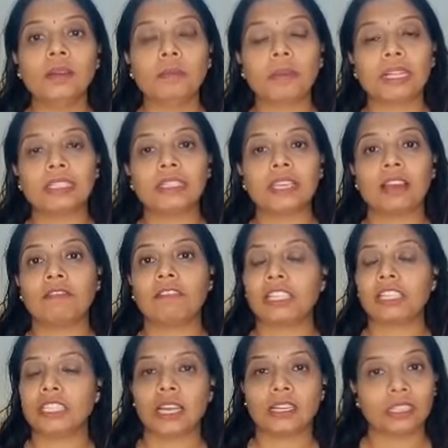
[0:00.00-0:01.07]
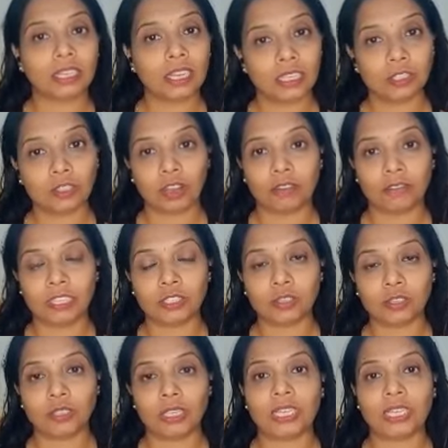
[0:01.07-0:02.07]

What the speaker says: but yeah, Vajrasana is always good.